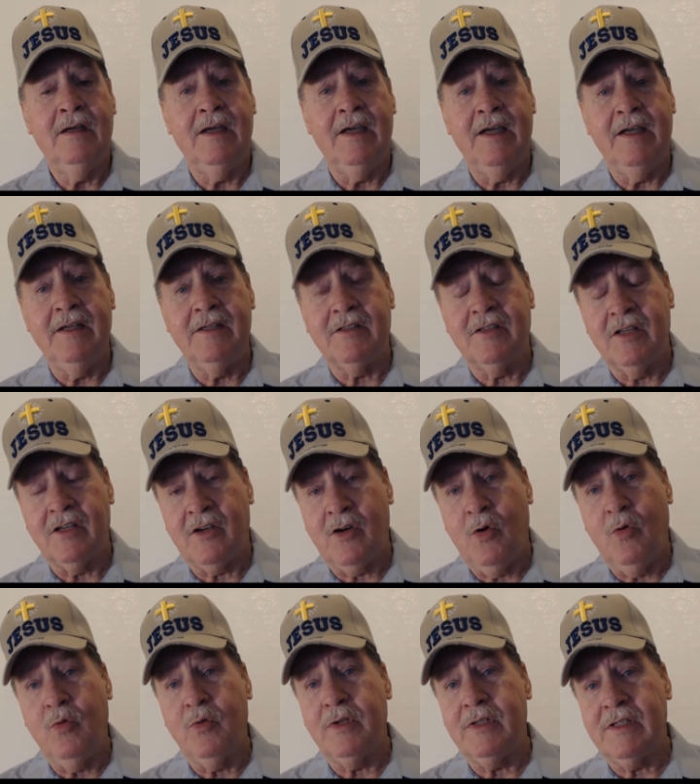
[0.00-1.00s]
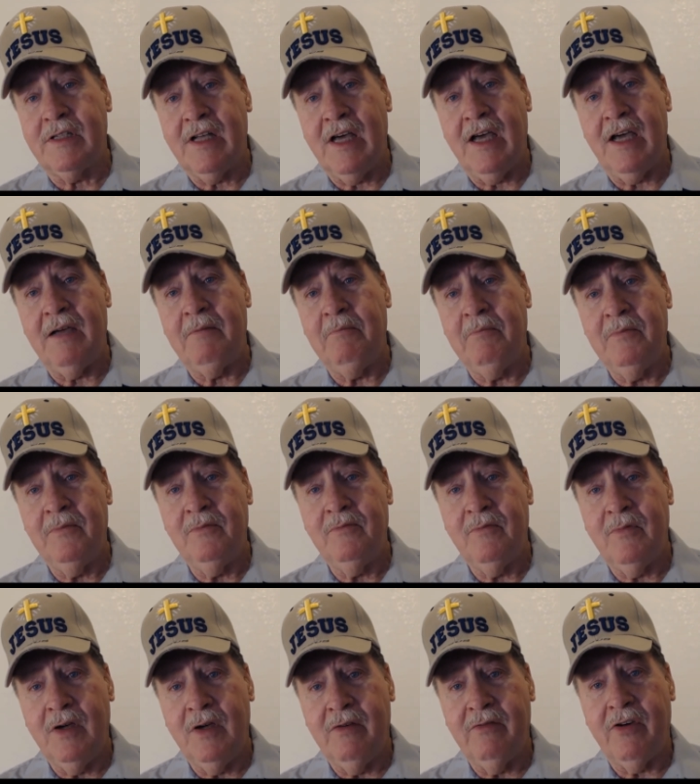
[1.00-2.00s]
it is the coldest time
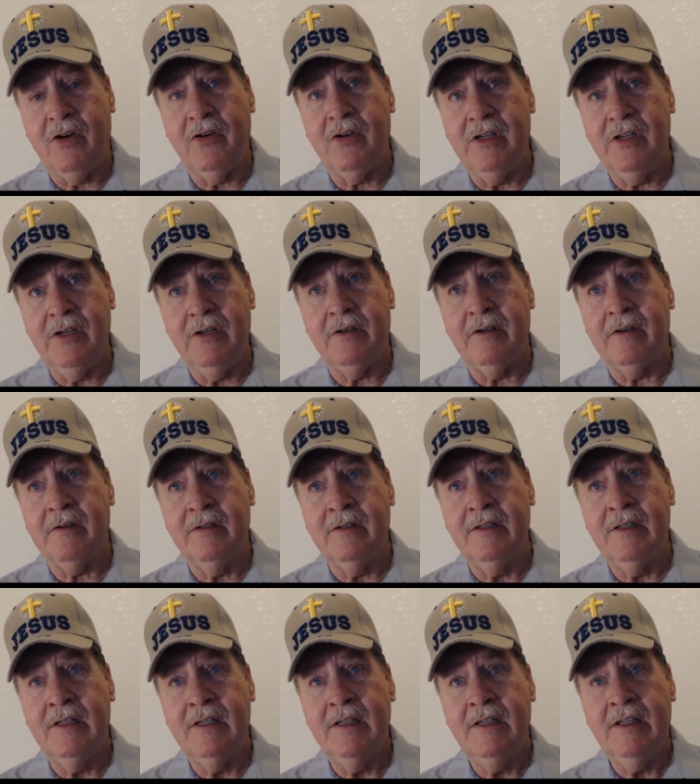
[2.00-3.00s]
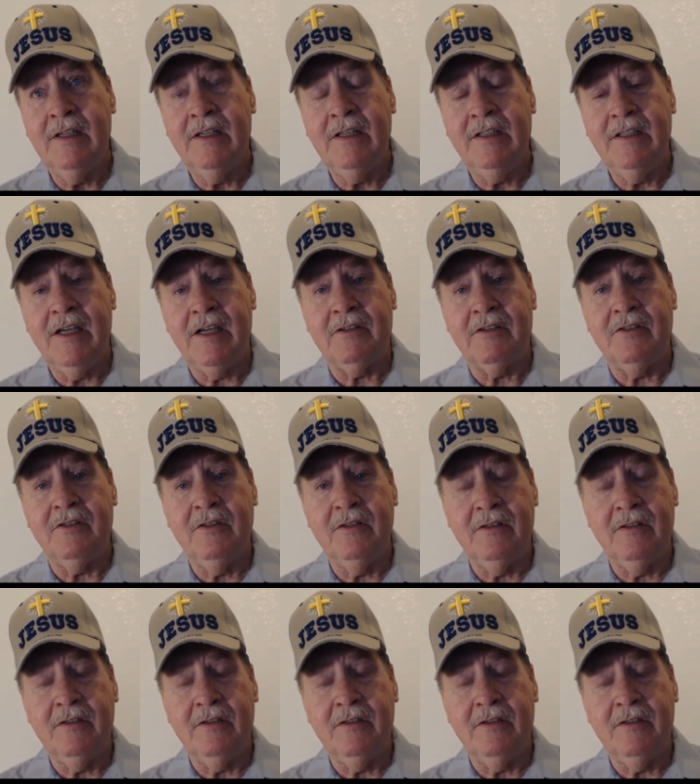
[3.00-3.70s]
of our year. Yet